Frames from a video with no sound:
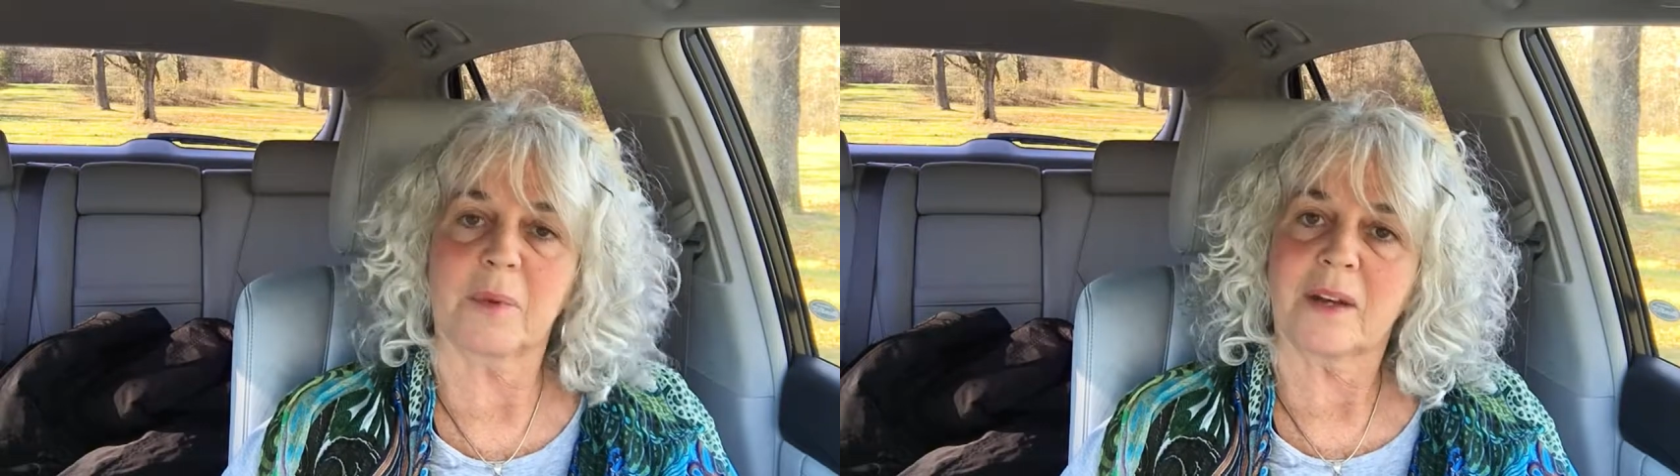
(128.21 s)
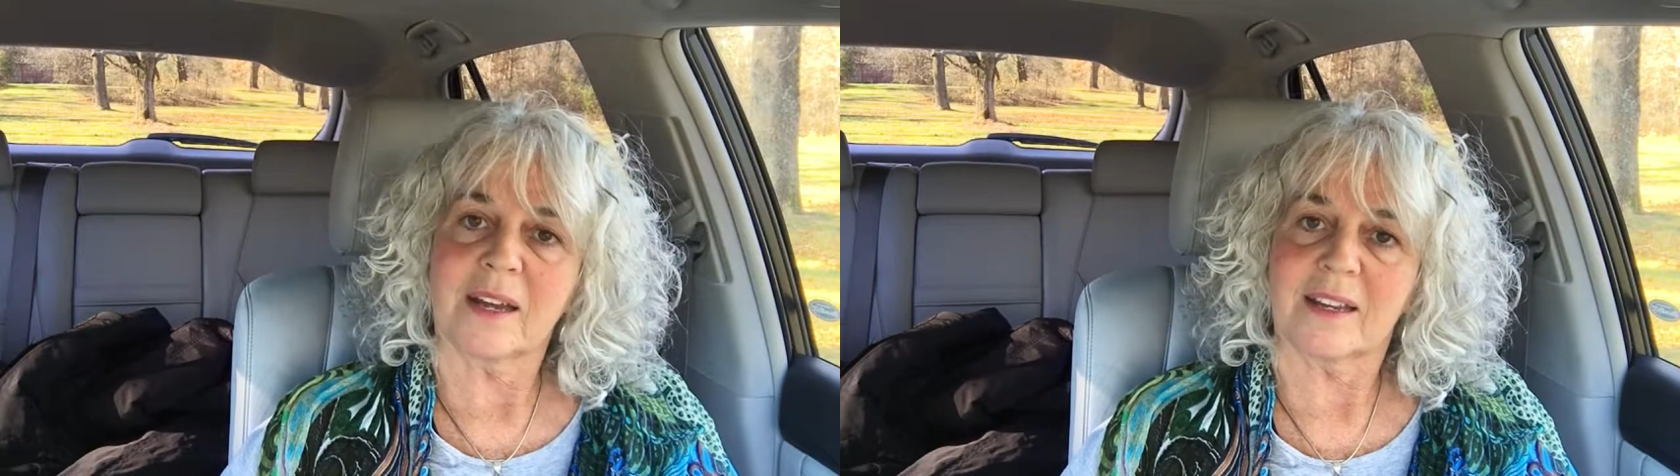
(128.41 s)

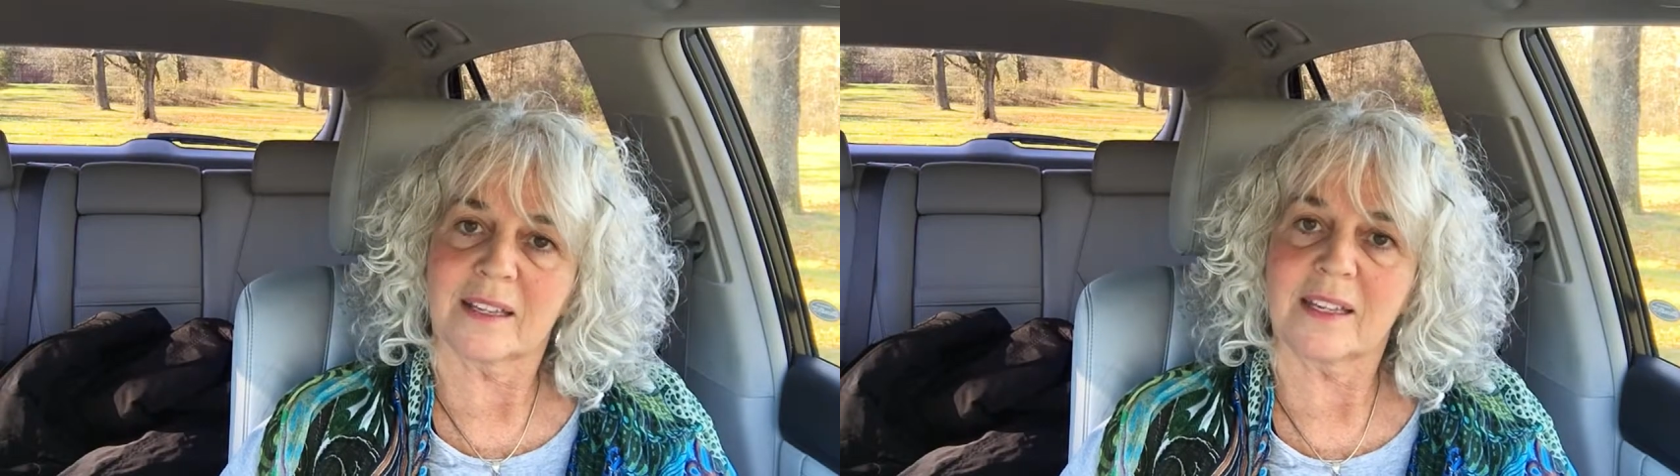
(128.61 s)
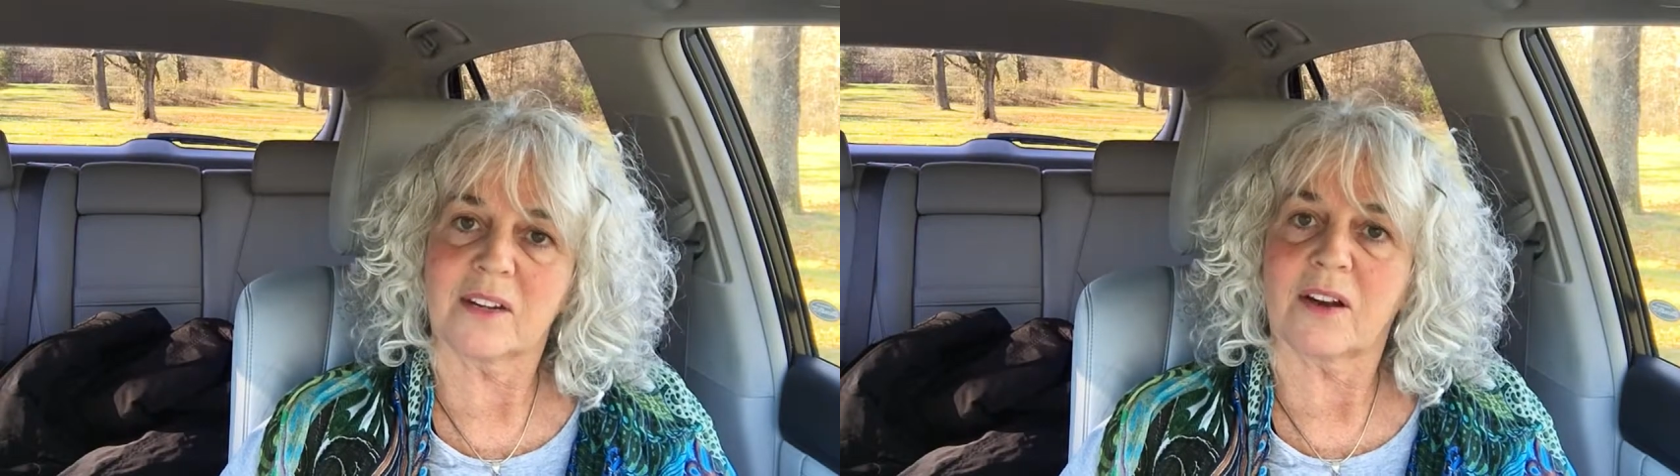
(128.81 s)
but
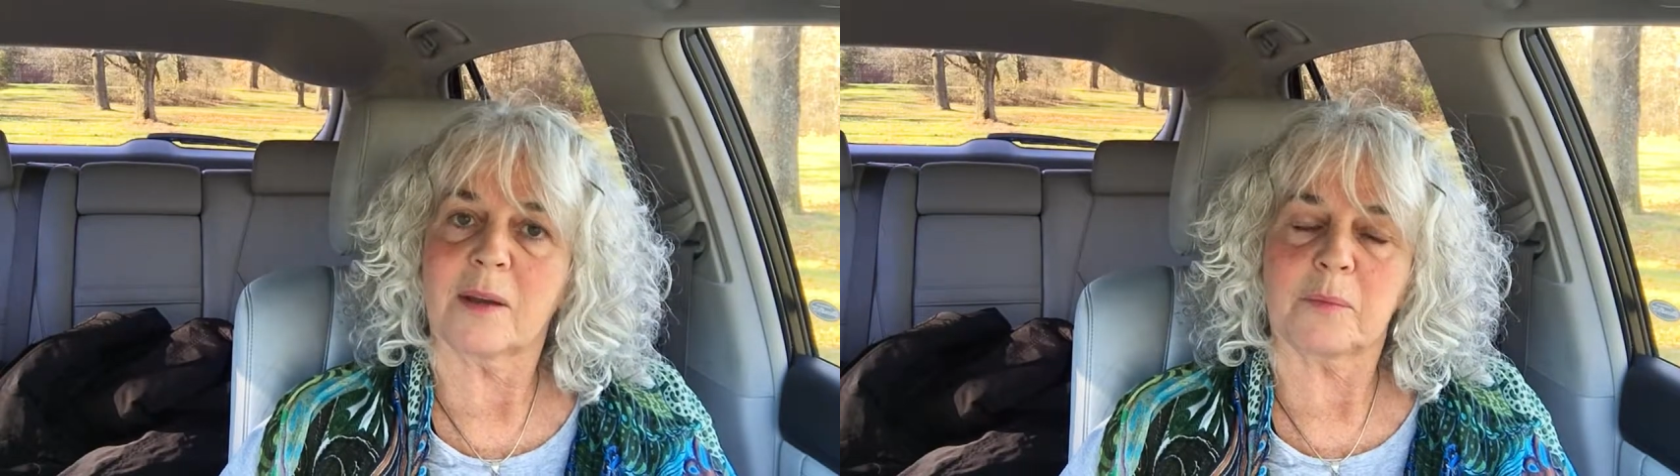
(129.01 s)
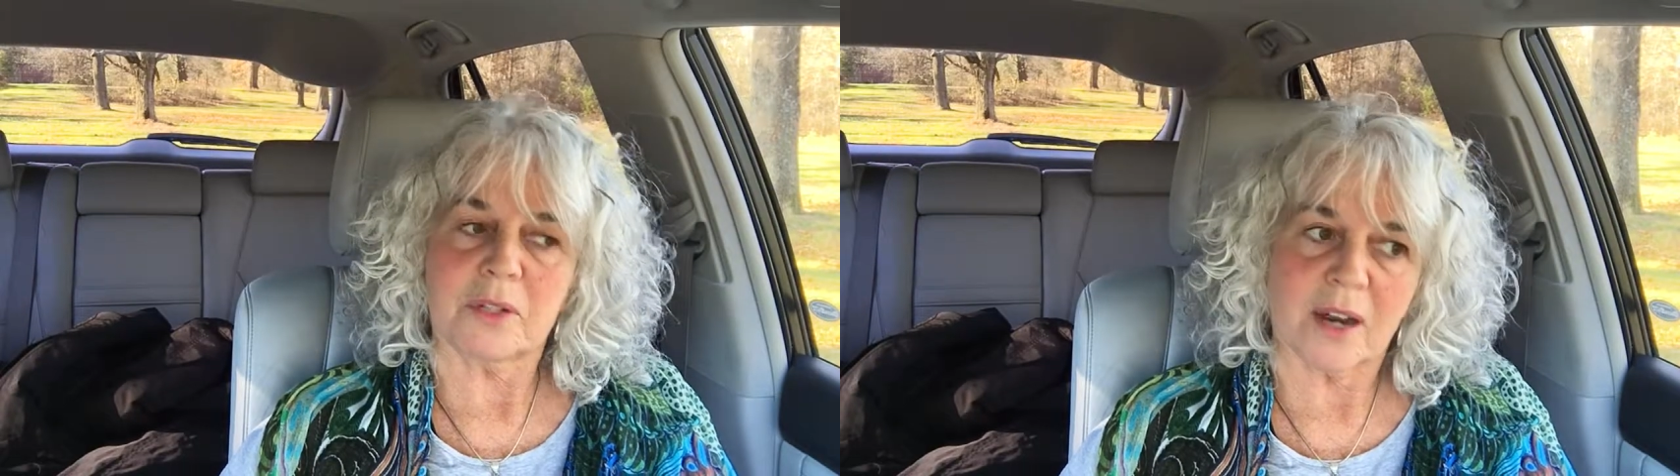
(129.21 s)

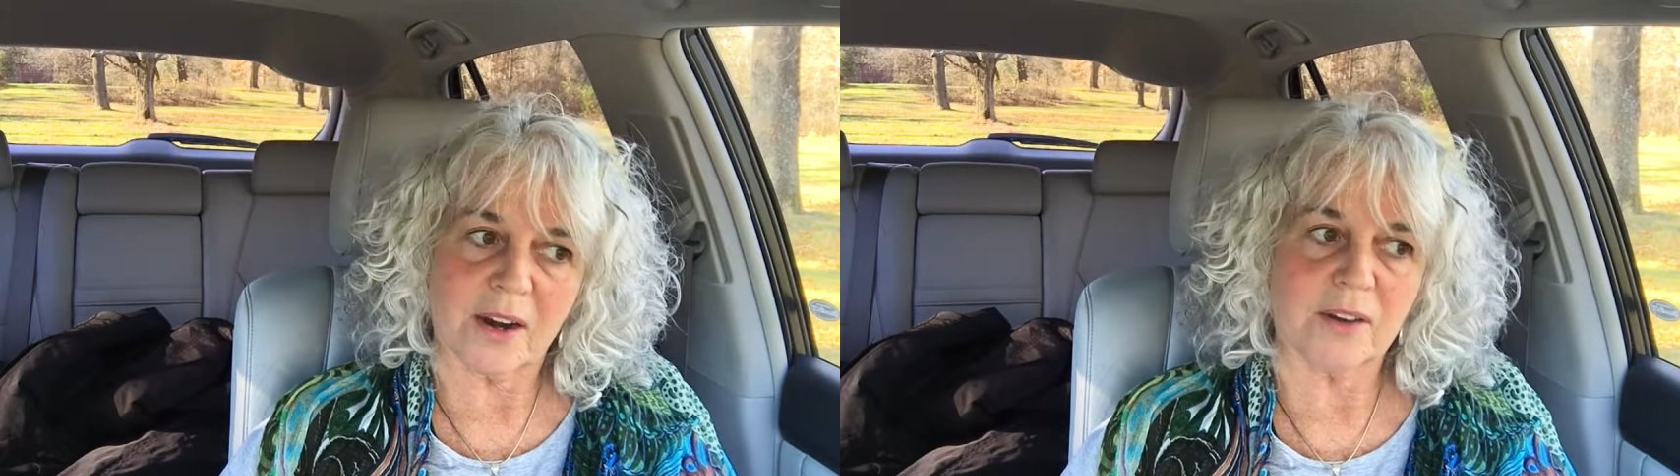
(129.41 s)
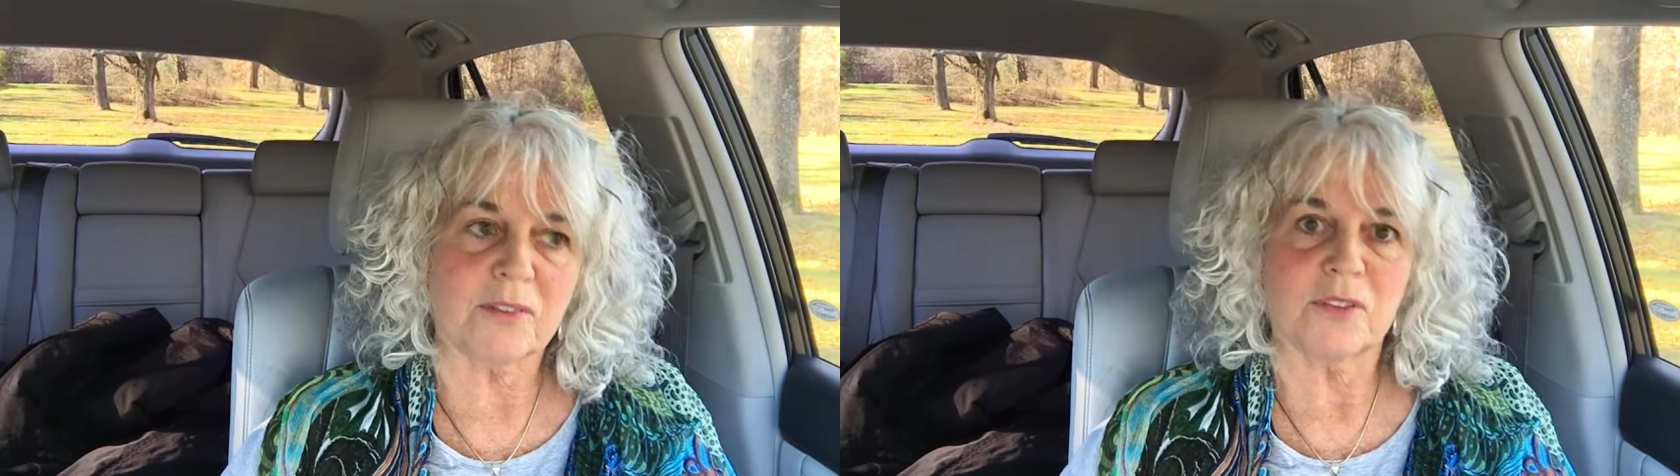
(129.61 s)
I'm
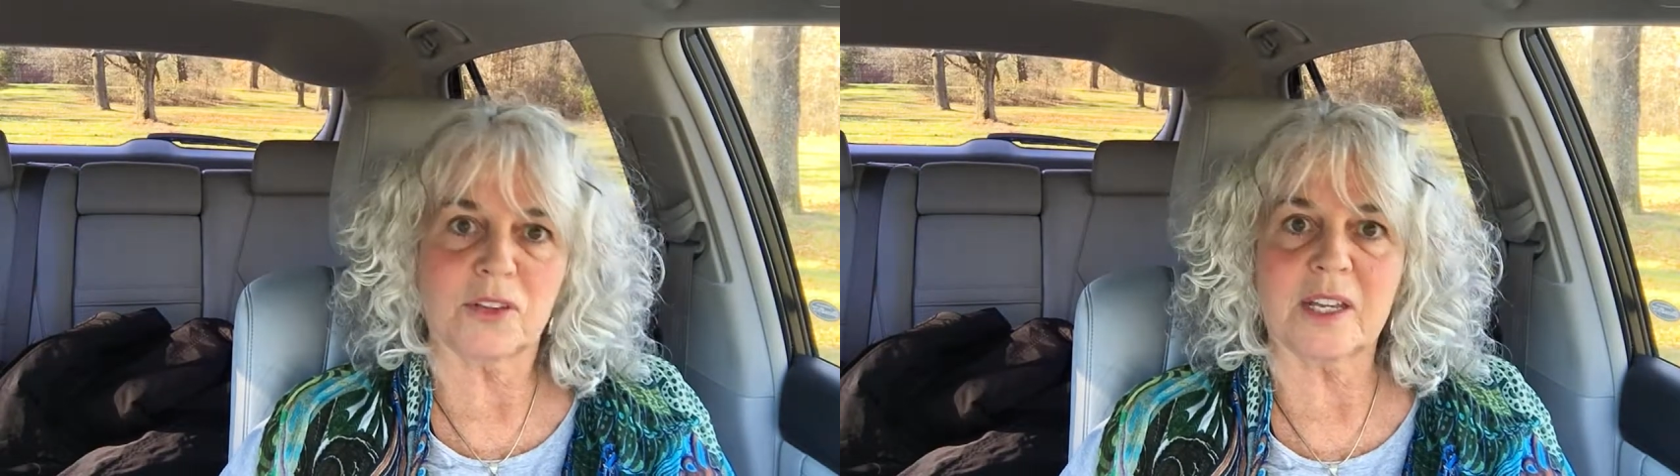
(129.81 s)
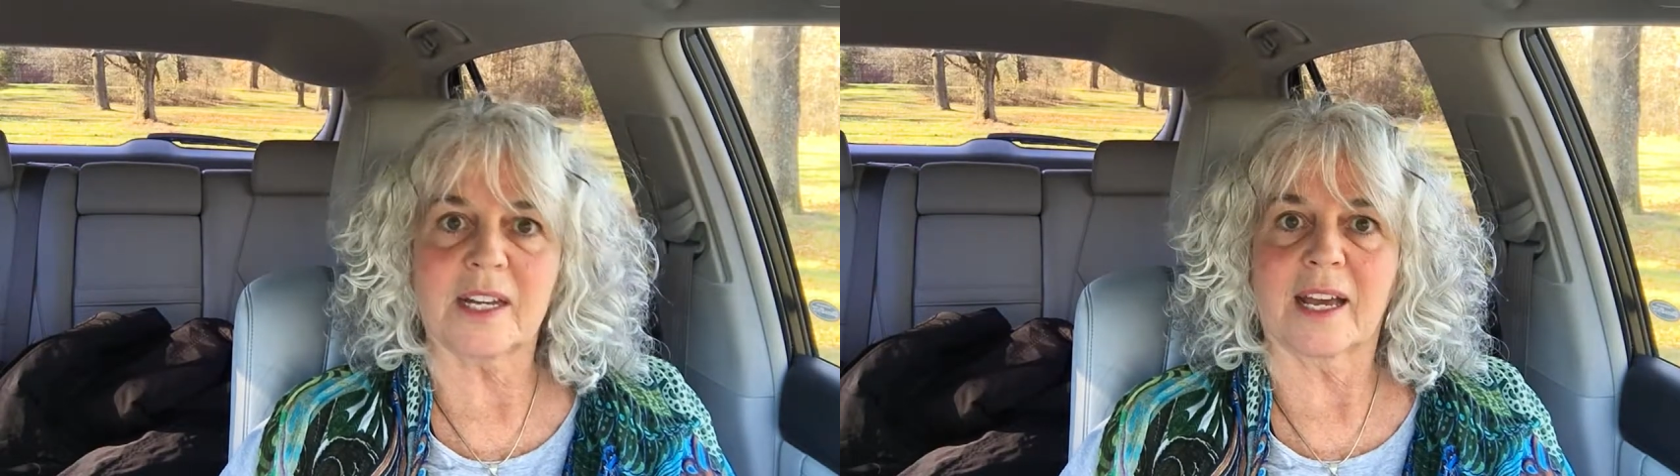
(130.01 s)
tired of
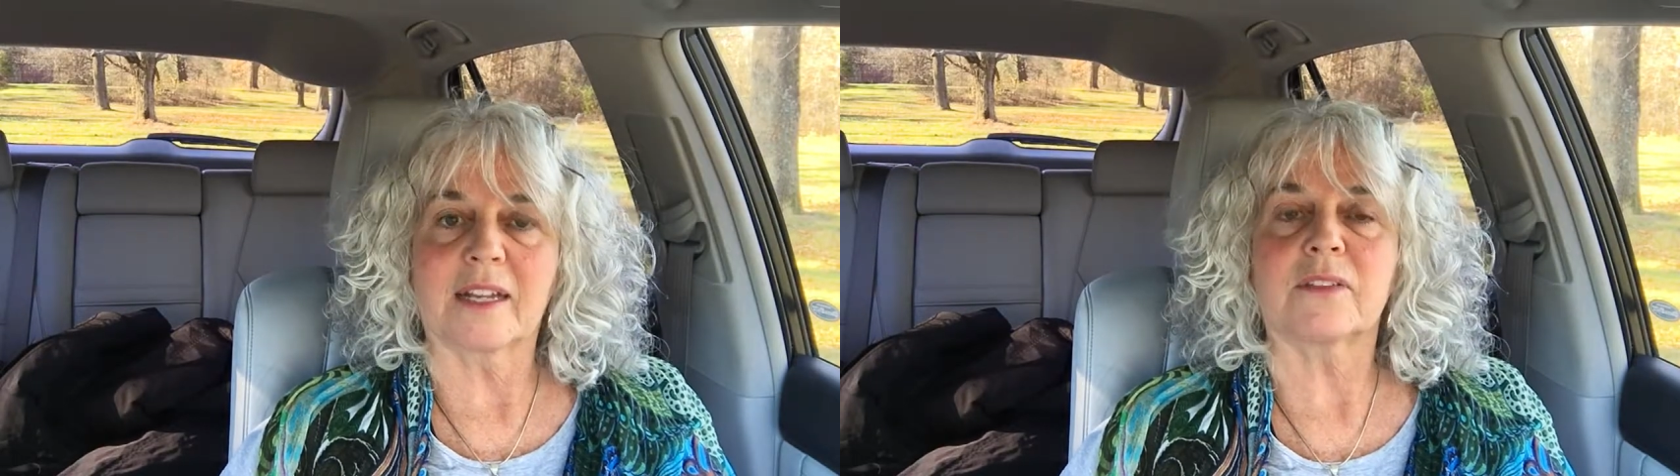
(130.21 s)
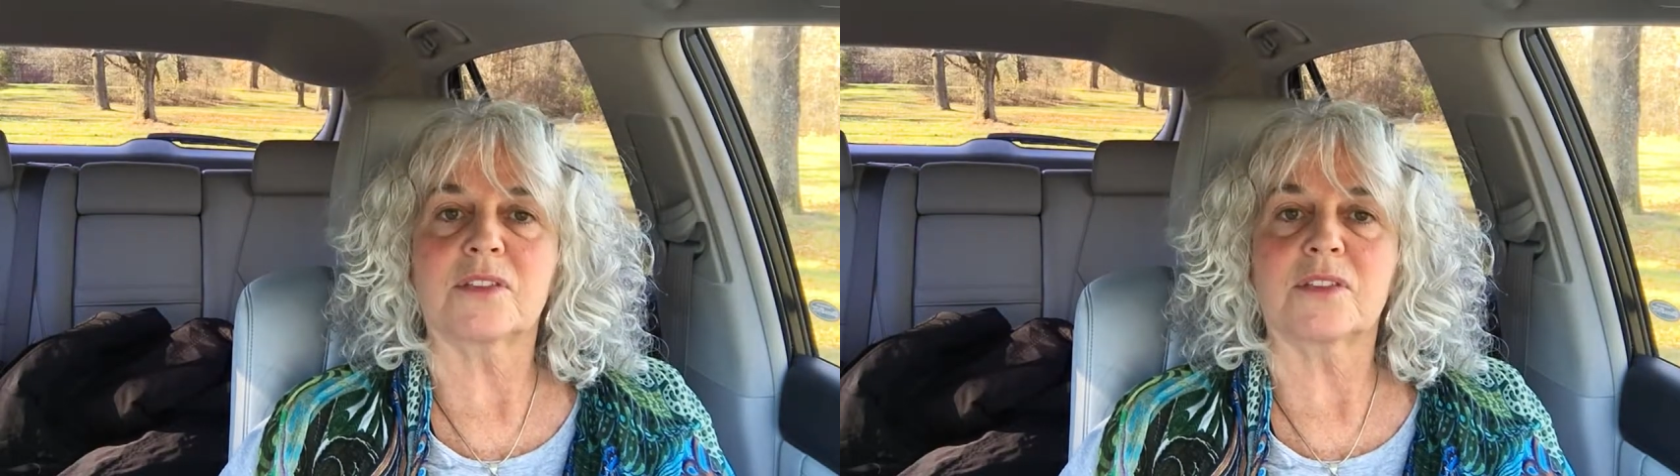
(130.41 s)
looking at it.